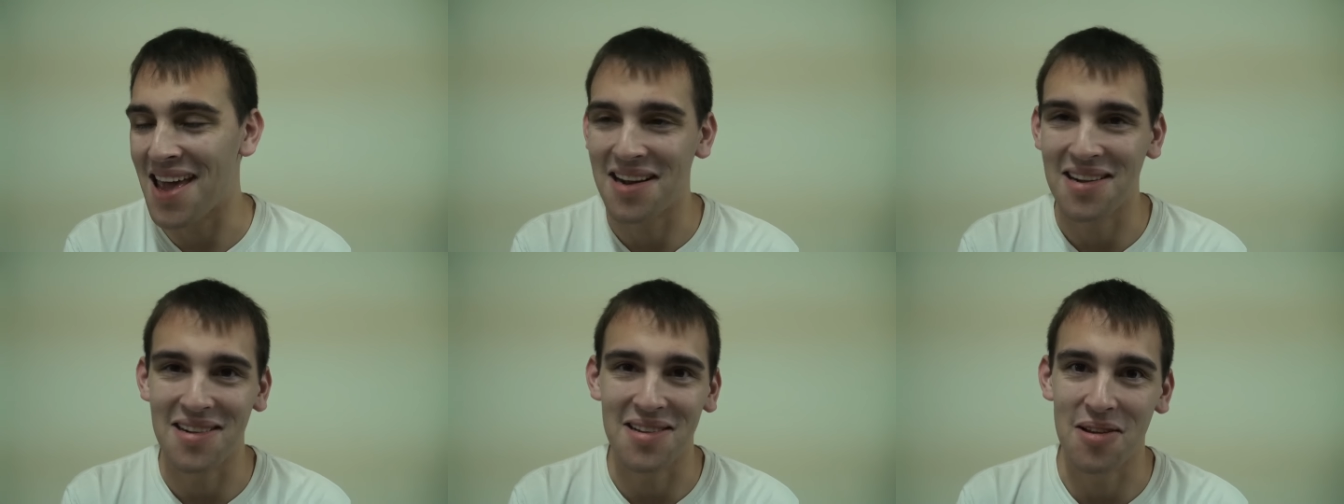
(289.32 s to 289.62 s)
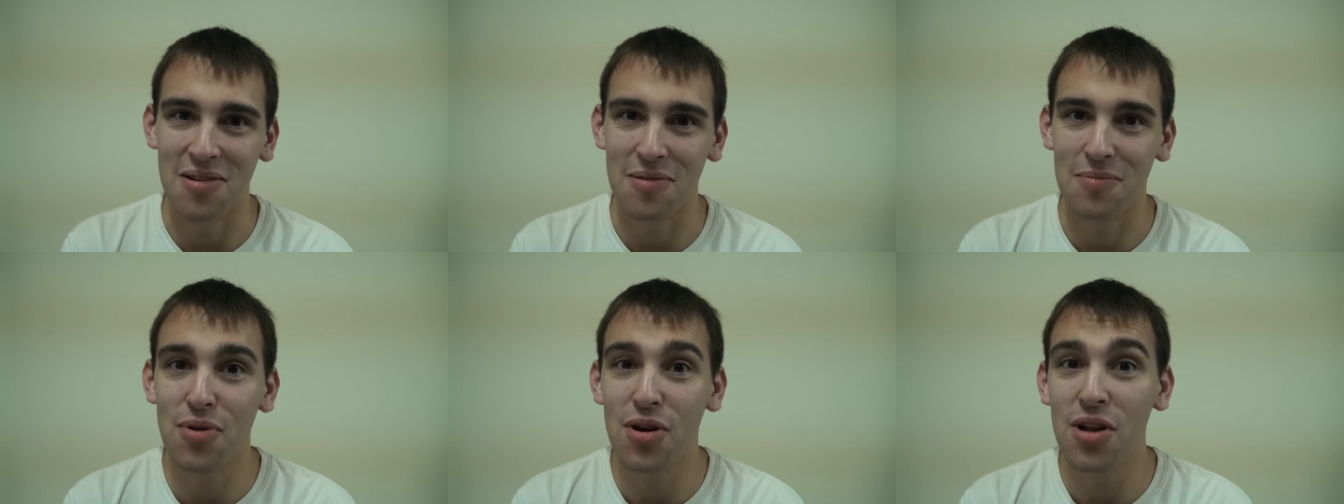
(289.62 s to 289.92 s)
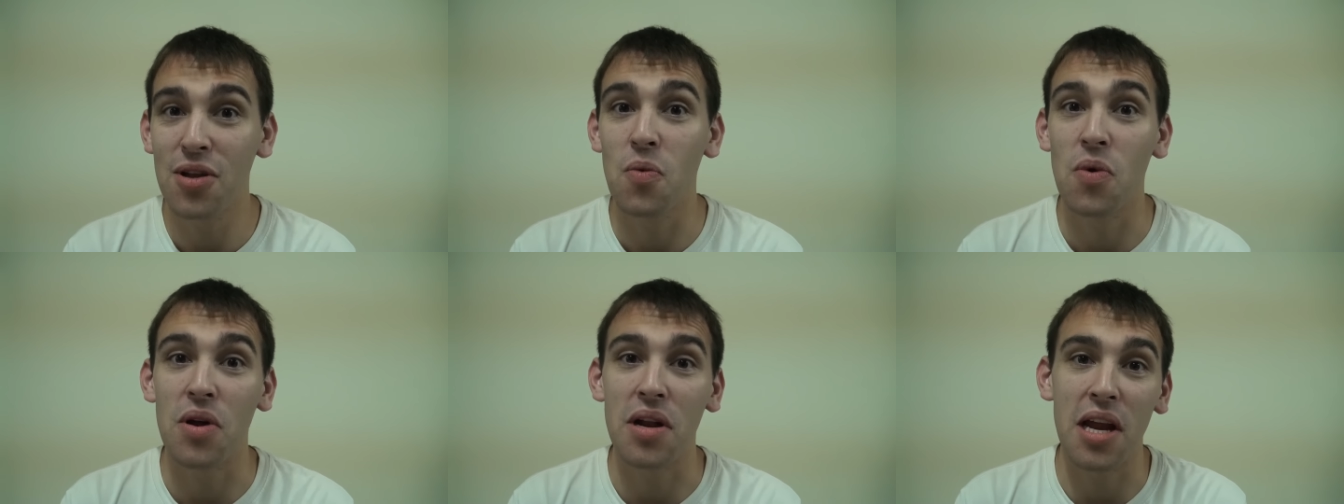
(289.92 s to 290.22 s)
I don't know.
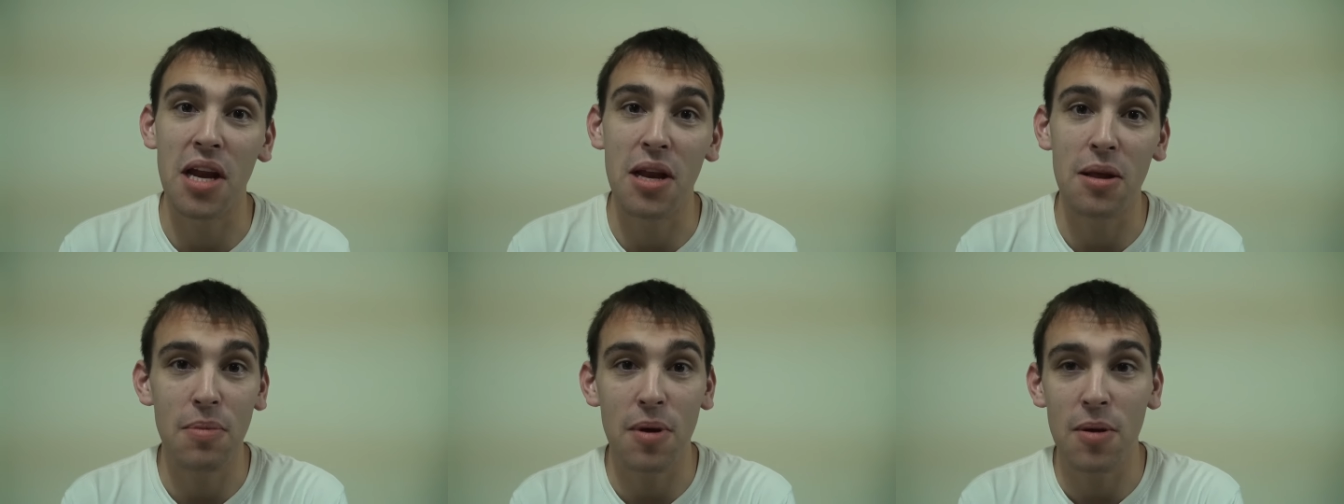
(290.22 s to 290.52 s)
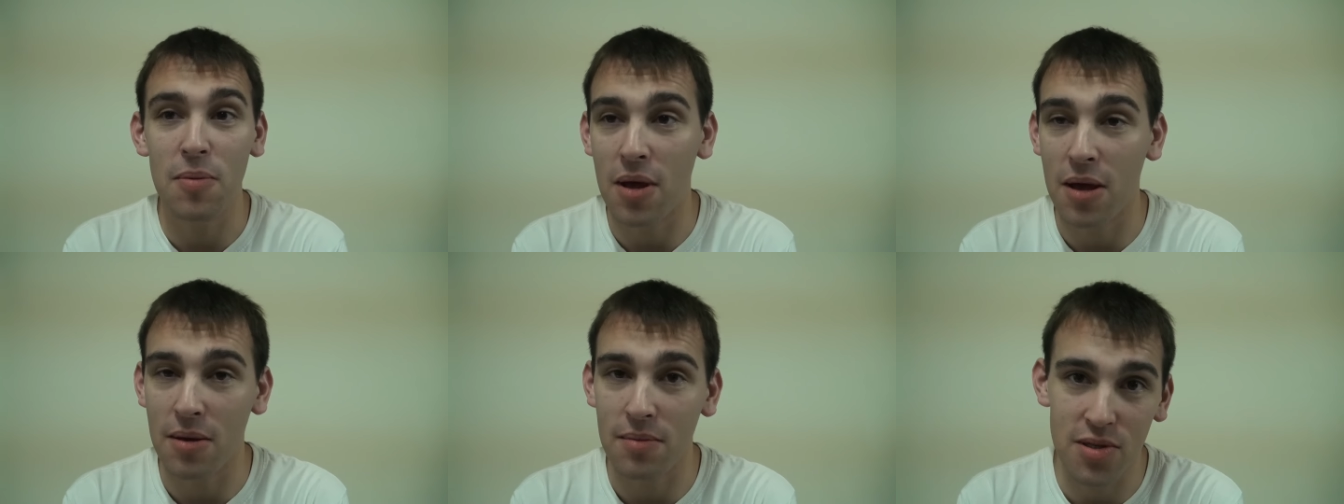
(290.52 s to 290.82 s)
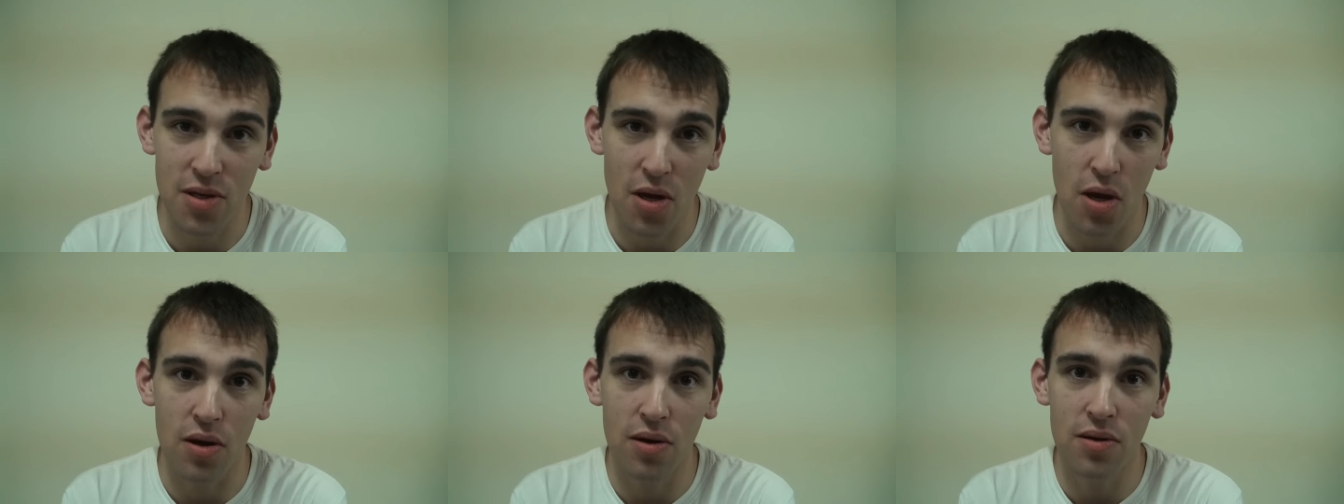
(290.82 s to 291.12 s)
Putting 180
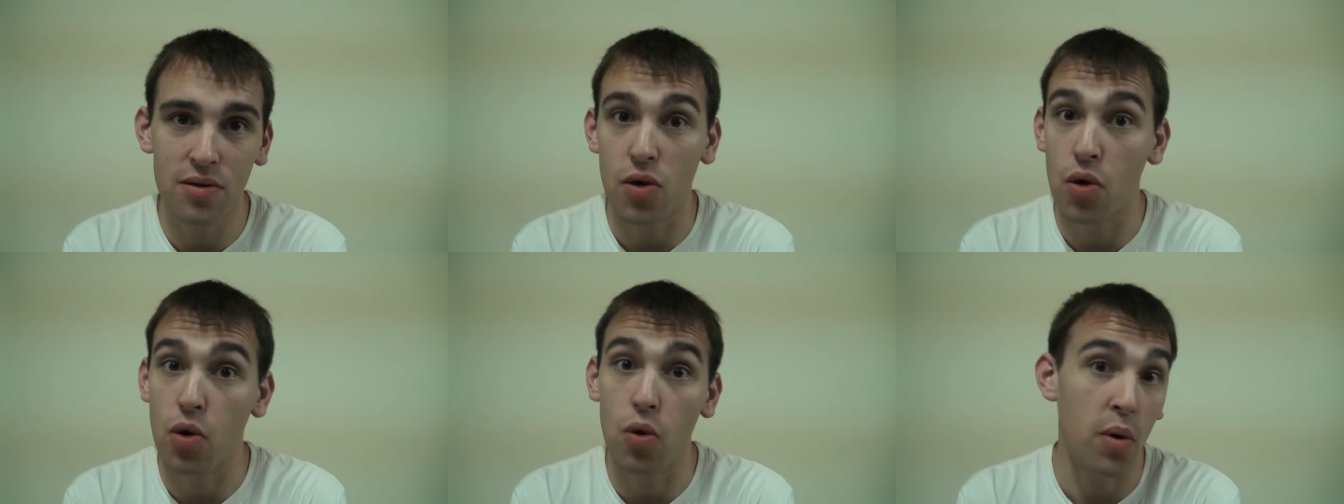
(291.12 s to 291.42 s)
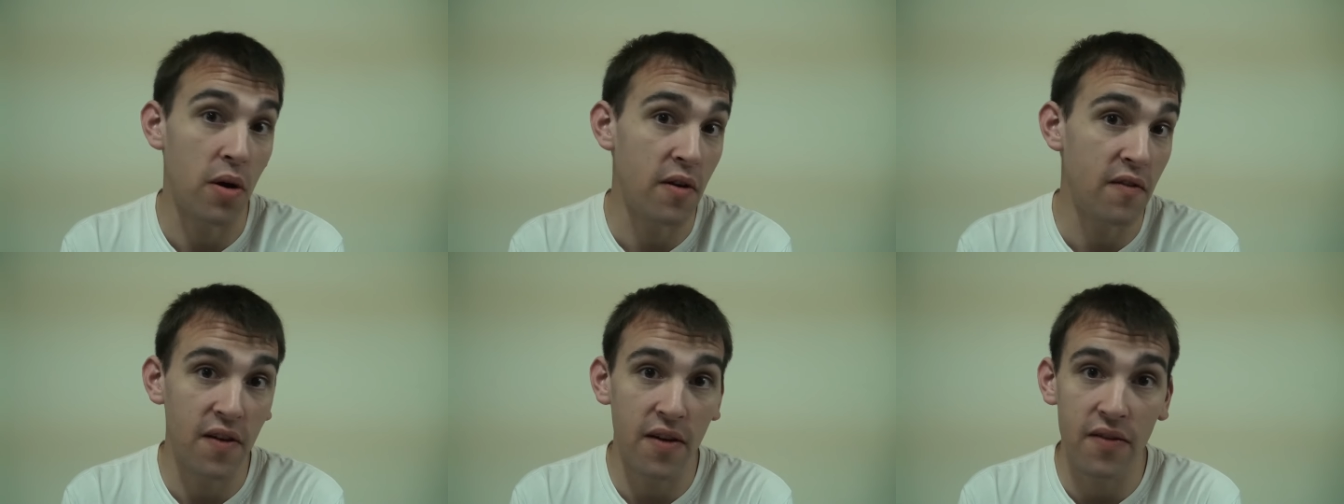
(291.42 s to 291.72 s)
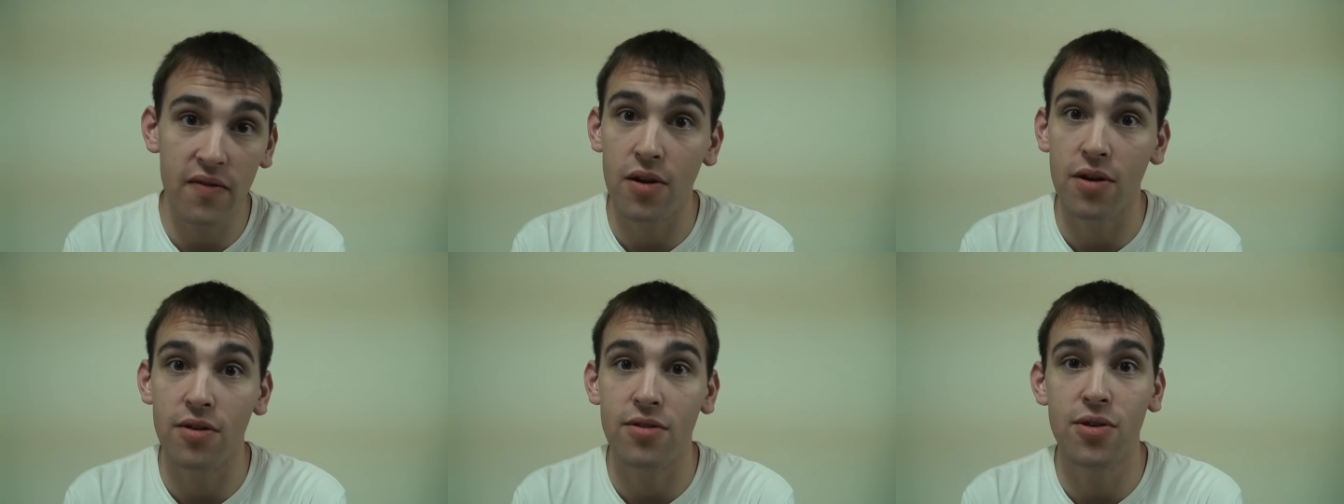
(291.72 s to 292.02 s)
BPM songs or
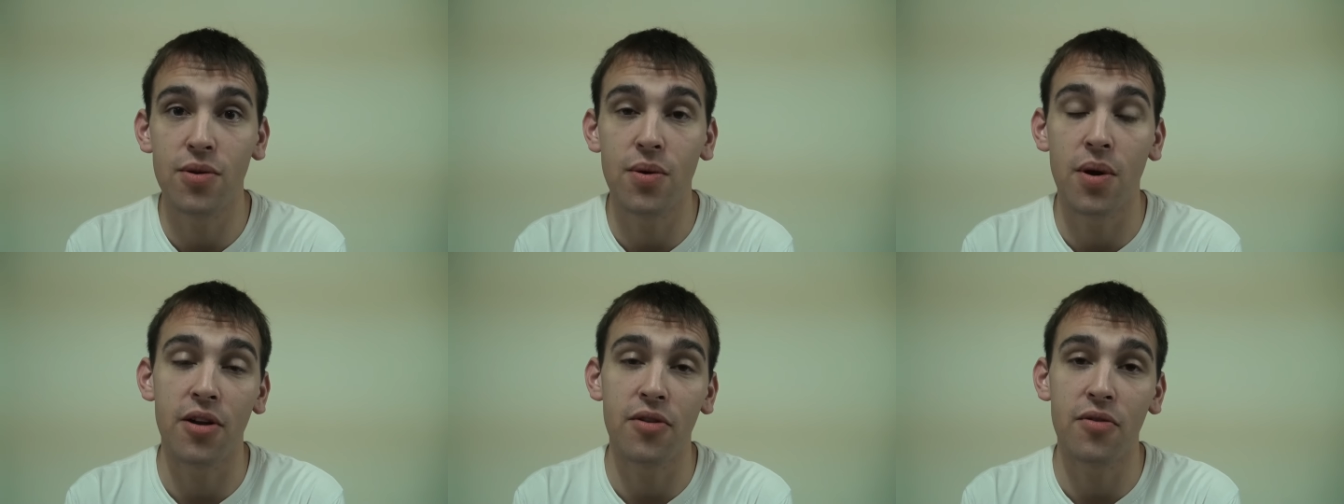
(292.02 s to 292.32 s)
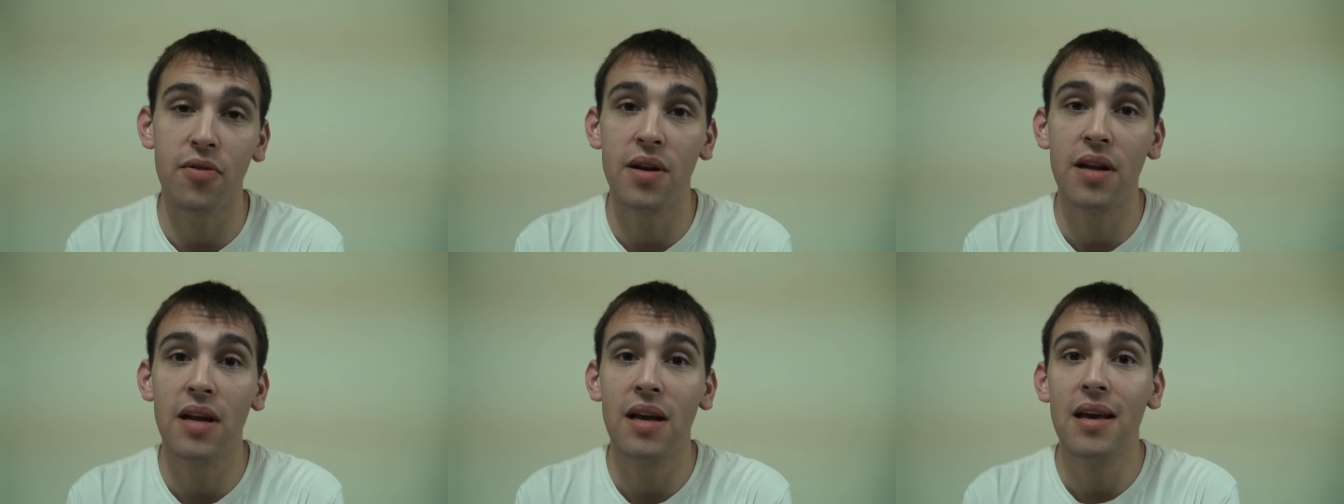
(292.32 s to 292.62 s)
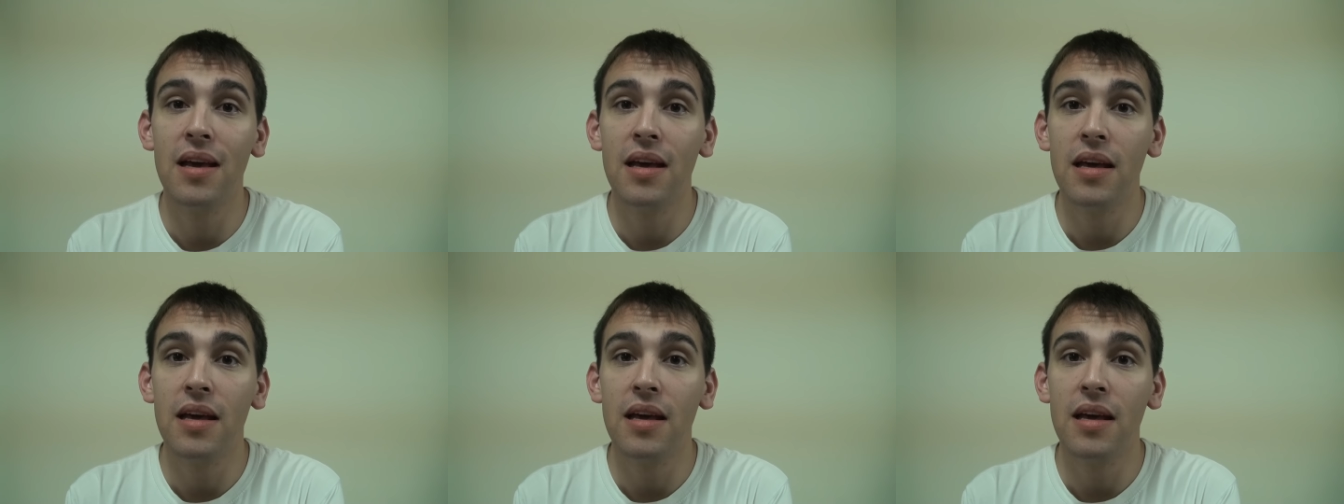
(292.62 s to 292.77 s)
150 or 200